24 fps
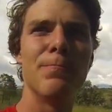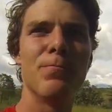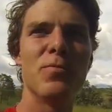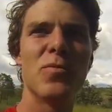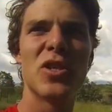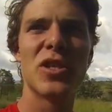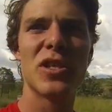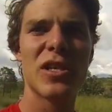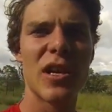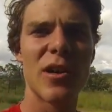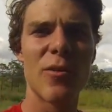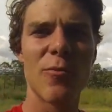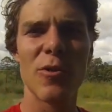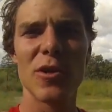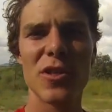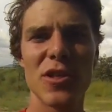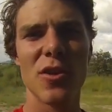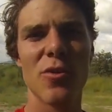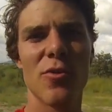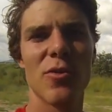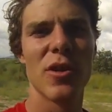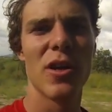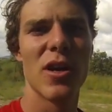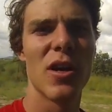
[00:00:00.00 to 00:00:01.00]
just kind of what's
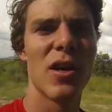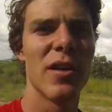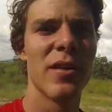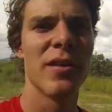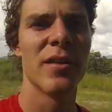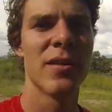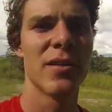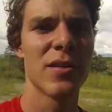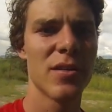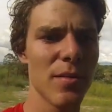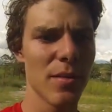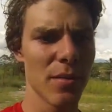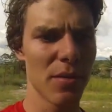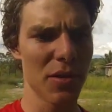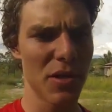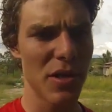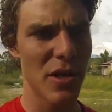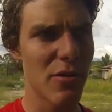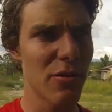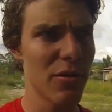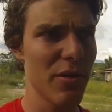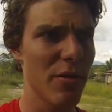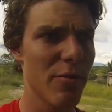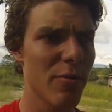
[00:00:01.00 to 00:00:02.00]
going on to be able to
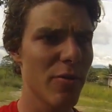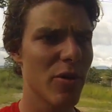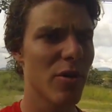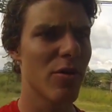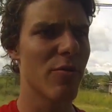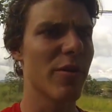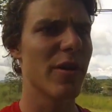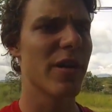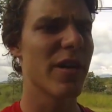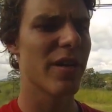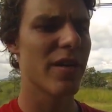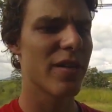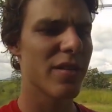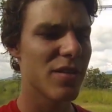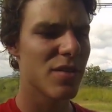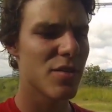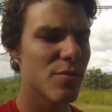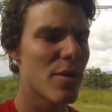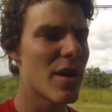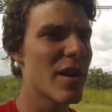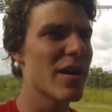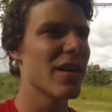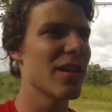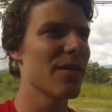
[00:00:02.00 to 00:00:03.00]
share with you real quick, because
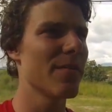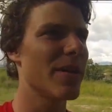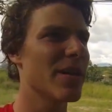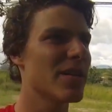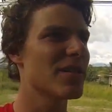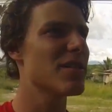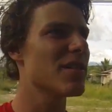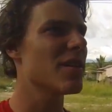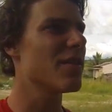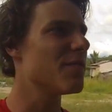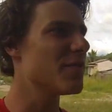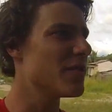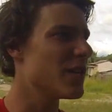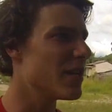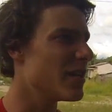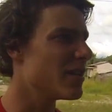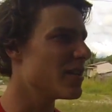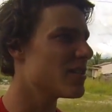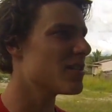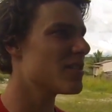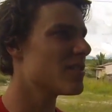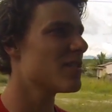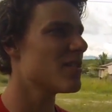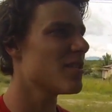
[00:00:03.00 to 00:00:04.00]
writing about stuff
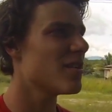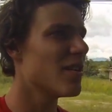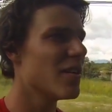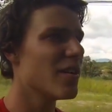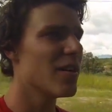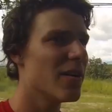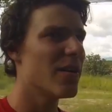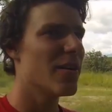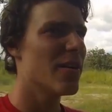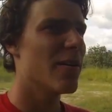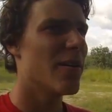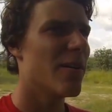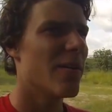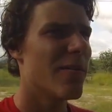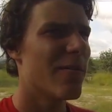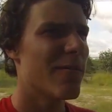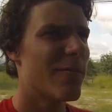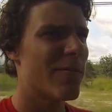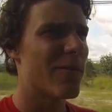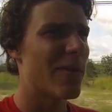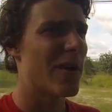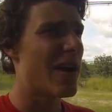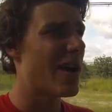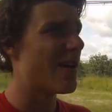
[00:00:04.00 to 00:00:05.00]
takes
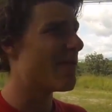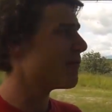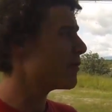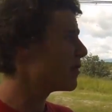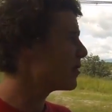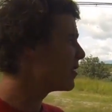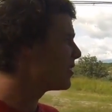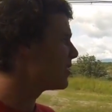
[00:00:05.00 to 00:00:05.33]
forever.